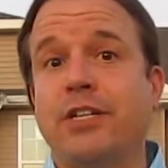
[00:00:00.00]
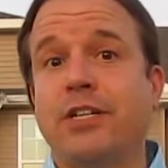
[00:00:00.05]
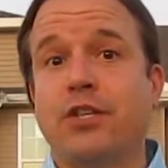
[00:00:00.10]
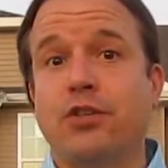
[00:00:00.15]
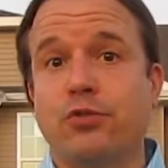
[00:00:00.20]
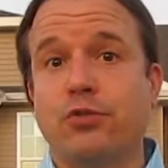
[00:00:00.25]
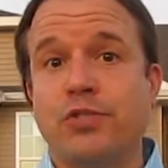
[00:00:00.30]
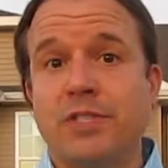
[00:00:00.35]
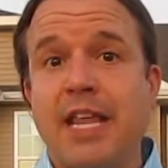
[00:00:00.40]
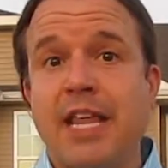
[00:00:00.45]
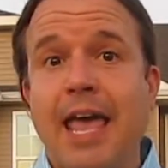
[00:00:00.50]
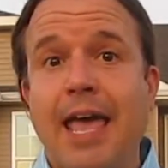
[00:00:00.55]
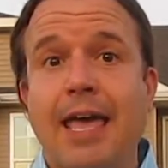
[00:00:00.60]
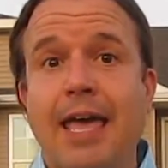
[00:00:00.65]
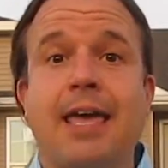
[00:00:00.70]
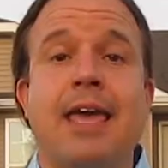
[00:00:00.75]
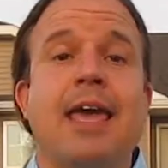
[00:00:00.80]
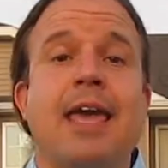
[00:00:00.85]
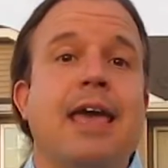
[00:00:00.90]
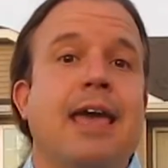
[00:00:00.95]
their
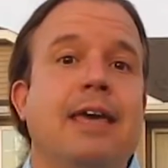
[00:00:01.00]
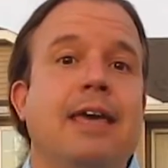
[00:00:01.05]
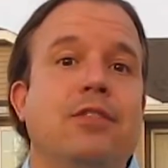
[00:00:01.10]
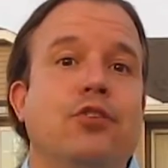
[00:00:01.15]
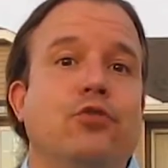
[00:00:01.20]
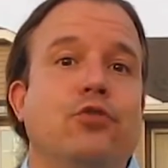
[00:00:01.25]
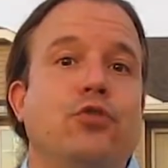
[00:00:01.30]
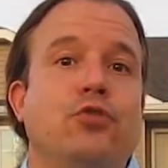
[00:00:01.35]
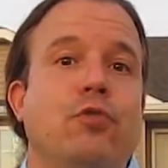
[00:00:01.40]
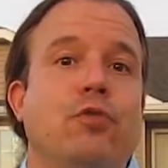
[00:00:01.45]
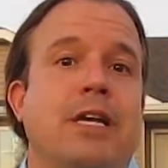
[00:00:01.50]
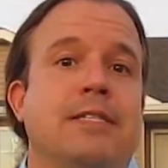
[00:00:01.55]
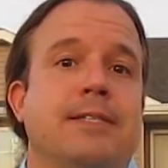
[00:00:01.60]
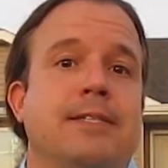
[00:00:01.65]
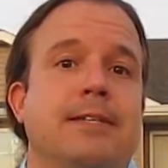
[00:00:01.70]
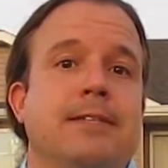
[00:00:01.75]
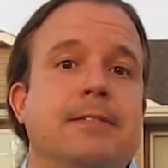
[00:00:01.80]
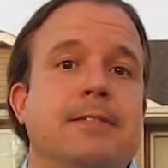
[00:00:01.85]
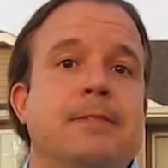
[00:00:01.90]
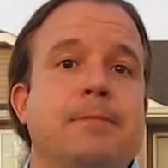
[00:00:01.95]
stay in their new
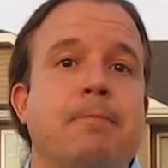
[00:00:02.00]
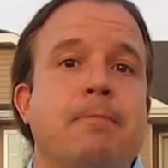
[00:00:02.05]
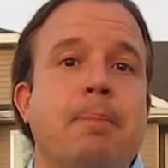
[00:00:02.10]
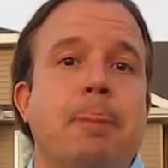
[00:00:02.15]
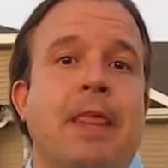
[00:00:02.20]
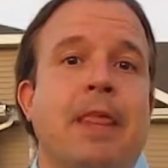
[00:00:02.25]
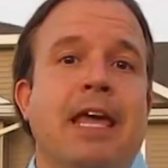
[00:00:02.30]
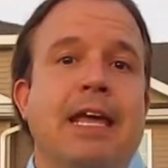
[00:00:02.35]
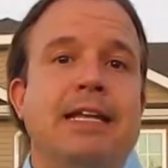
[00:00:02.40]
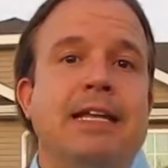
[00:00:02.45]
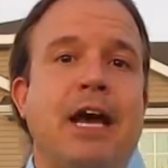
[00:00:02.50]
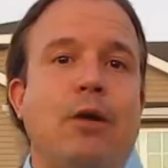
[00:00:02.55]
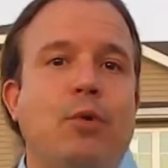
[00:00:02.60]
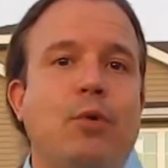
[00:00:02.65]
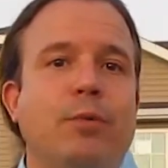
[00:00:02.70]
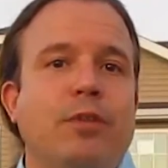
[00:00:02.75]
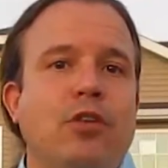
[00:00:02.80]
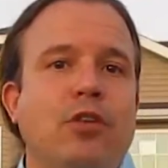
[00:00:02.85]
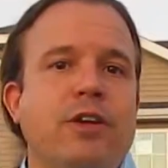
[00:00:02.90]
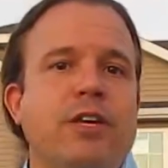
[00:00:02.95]
residence. Now,
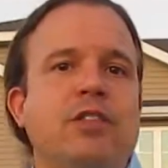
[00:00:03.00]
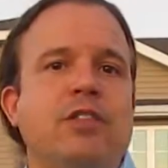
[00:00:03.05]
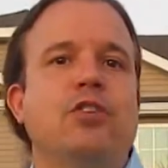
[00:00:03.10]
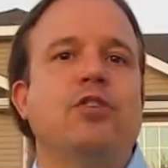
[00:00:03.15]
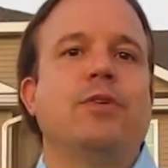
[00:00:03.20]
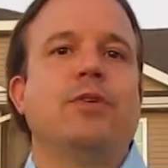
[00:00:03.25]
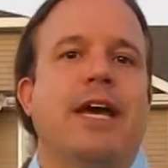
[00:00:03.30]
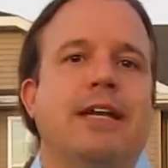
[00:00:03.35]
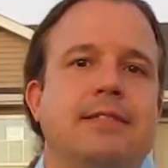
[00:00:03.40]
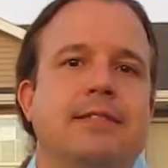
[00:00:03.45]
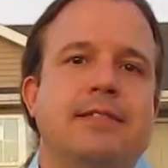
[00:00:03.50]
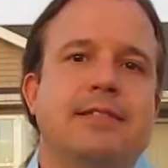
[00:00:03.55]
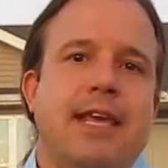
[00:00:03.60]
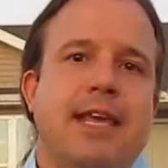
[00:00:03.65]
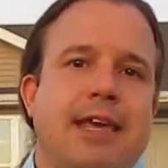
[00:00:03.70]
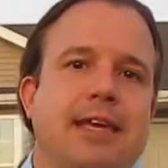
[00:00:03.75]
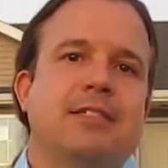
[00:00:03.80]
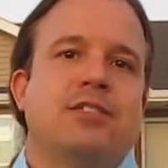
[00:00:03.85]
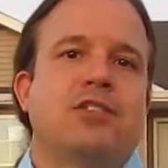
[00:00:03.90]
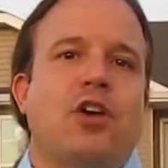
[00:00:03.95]
when we look at the United
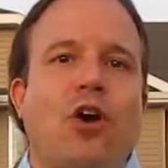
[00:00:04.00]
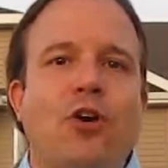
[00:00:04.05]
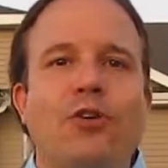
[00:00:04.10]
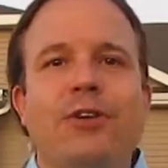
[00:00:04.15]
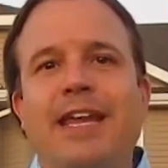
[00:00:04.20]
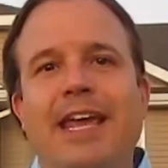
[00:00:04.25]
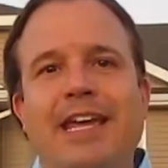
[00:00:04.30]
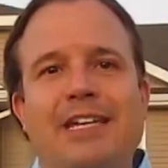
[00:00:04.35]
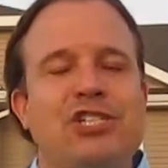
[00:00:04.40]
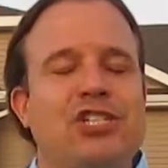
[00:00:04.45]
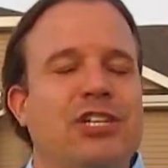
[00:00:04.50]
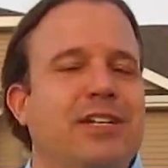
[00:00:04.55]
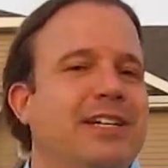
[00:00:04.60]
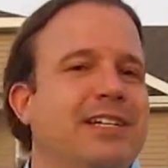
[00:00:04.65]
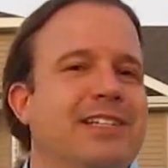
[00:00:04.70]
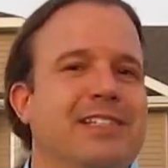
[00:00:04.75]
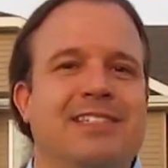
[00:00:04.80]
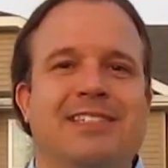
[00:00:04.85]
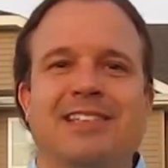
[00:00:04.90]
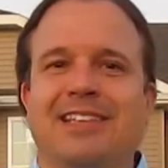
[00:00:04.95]
States, our nation
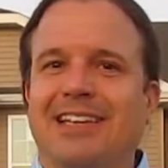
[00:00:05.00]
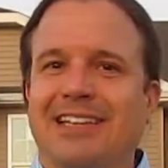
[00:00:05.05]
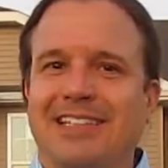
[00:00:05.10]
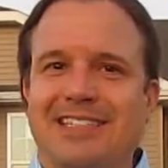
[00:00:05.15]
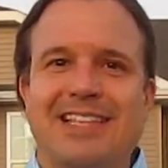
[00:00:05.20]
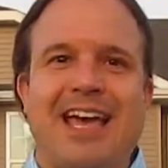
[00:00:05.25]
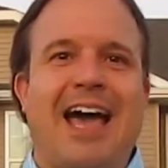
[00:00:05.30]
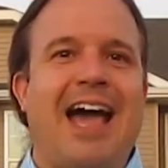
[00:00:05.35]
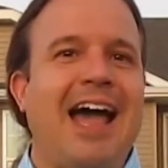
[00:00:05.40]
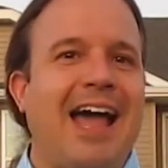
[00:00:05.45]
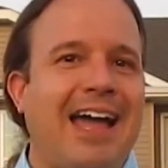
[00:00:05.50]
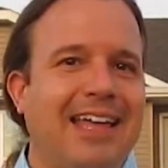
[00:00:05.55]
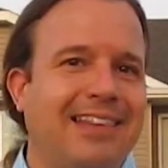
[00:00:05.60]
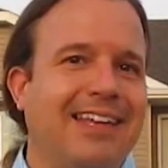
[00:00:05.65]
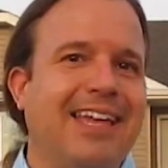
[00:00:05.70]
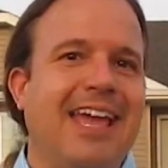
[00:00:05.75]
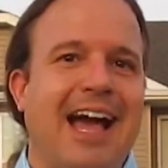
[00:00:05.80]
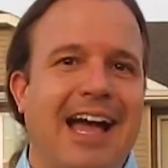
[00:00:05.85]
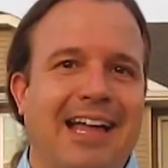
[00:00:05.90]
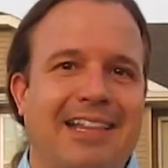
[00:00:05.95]
is
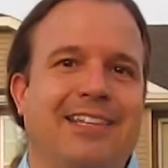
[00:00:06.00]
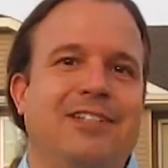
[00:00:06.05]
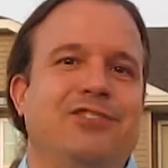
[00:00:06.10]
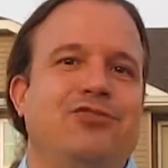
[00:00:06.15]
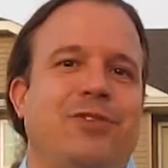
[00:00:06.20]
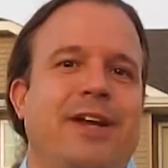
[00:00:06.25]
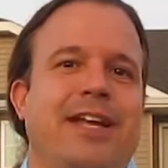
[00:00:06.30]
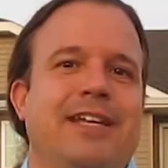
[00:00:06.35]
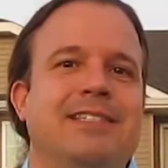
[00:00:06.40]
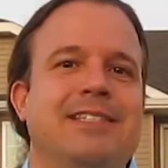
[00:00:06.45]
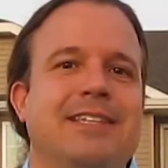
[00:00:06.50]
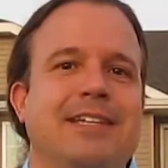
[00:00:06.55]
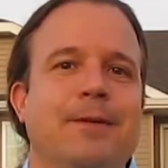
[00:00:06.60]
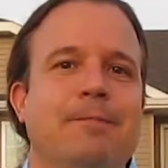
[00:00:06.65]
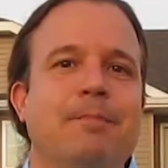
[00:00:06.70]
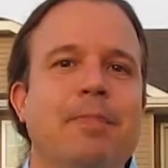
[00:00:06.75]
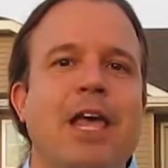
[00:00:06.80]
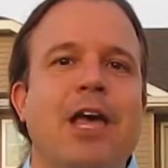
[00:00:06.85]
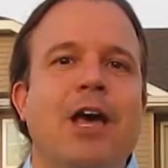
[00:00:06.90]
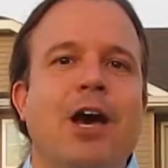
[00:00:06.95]
highly, highly
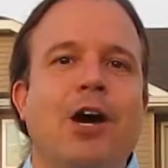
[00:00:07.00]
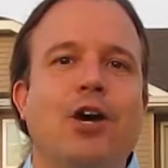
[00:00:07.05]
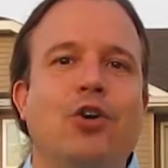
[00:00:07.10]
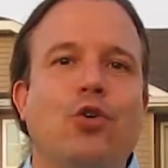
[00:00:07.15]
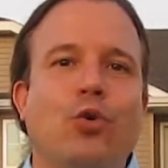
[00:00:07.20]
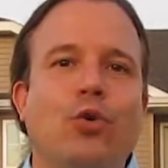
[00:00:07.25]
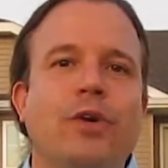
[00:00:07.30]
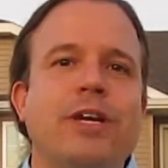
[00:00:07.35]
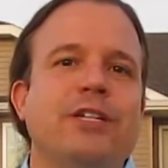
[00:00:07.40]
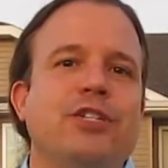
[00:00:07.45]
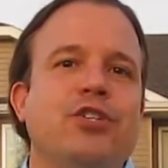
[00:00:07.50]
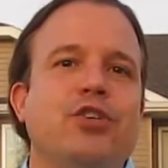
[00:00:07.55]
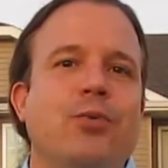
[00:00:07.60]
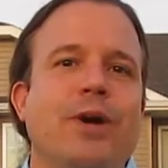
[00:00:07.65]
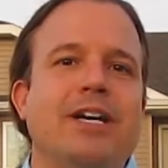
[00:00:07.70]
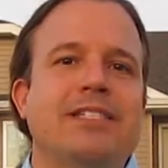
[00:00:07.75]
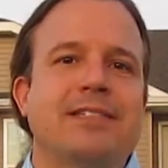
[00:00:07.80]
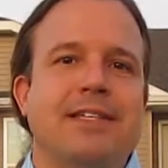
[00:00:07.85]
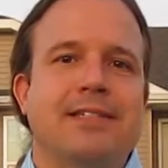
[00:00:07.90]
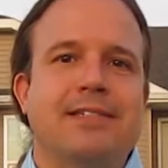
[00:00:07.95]
transient. According to
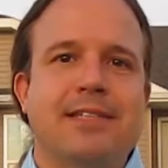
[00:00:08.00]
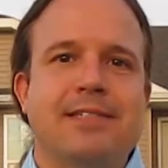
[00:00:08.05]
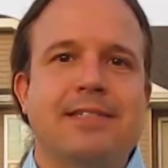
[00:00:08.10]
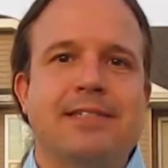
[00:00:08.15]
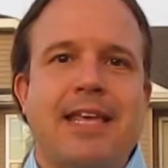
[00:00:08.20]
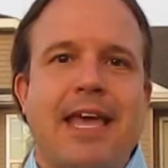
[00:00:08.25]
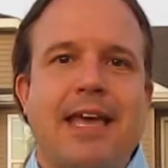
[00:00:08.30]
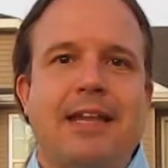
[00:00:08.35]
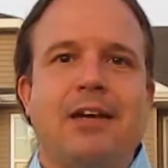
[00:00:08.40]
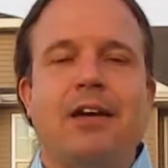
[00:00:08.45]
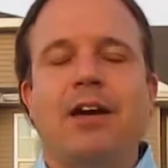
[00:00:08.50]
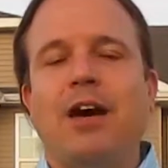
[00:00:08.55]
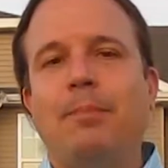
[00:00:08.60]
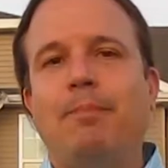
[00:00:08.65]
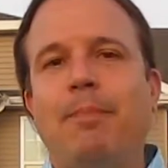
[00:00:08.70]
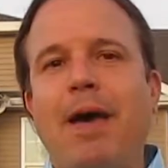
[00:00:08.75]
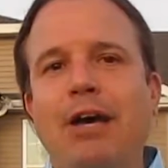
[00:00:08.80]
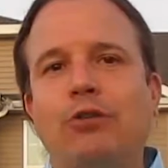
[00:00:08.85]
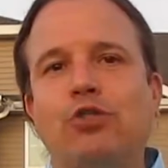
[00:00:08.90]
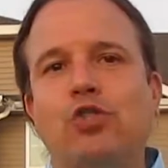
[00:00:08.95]
U.S. Census data,
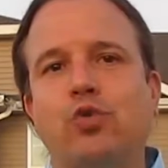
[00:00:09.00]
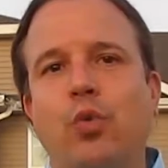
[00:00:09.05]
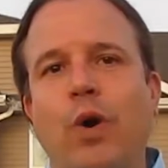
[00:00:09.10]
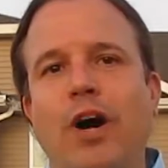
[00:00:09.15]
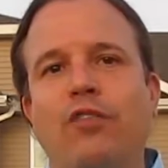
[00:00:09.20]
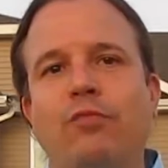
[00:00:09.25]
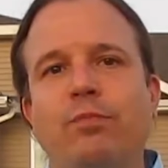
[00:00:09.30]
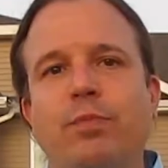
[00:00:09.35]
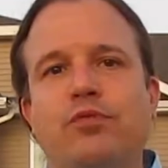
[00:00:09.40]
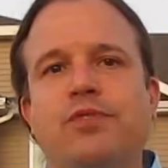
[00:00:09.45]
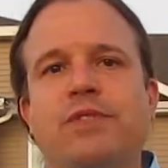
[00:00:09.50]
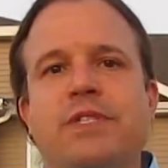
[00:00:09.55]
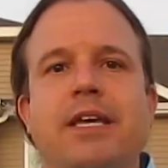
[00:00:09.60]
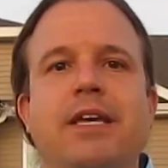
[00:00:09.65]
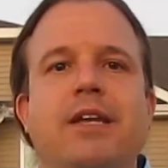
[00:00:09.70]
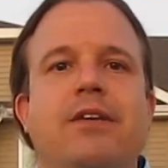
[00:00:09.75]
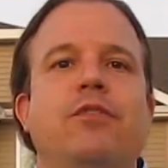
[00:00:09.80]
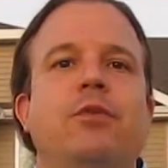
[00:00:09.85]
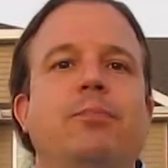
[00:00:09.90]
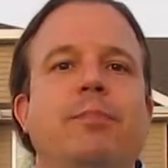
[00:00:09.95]
about
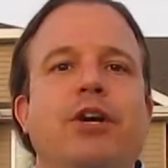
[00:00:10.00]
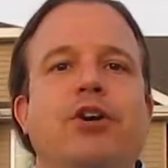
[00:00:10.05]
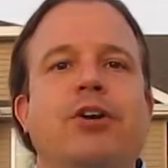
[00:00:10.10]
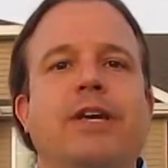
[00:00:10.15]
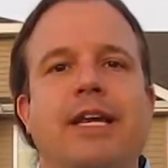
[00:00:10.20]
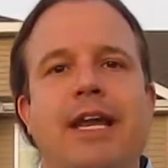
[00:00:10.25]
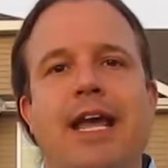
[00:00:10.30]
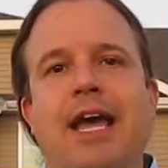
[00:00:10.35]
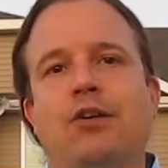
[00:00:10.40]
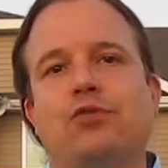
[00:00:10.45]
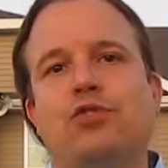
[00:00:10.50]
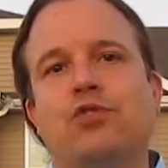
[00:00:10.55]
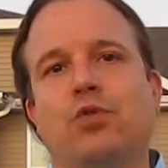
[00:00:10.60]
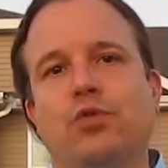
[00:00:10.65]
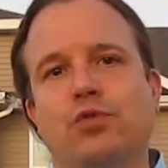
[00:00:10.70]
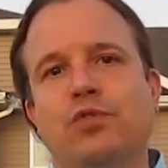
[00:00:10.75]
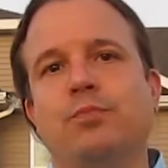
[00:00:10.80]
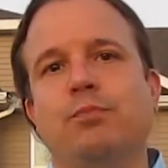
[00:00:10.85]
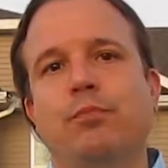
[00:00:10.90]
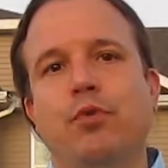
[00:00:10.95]
12% of American
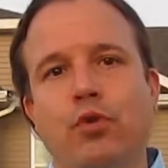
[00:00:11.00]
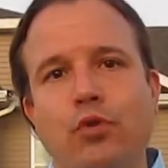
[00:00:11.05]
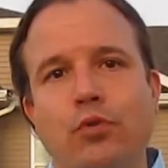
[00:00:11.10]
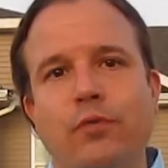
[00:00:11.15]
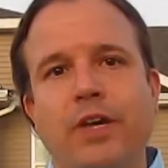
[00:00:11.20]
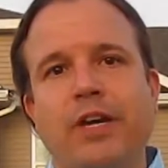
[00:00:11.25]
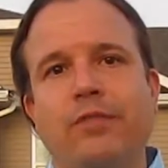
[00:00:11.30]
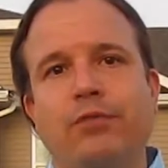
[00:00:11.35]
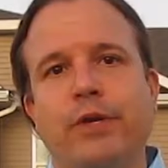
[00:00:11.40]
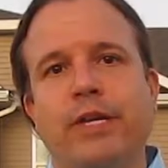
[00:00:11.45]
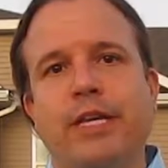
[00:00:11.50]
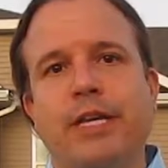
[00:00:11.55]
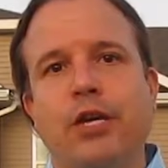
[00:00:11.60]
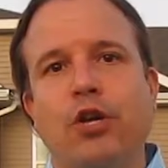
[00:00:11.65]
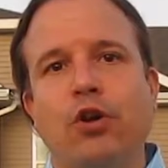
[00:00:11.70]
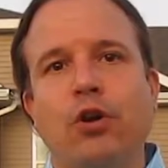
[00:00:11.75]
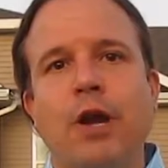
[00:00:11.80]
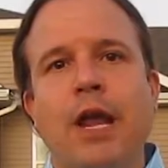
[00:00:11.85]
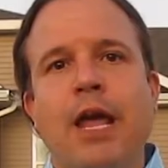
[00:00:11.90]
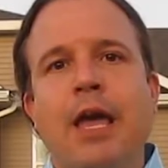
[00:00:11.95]
households move every
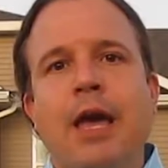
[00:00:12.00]
year,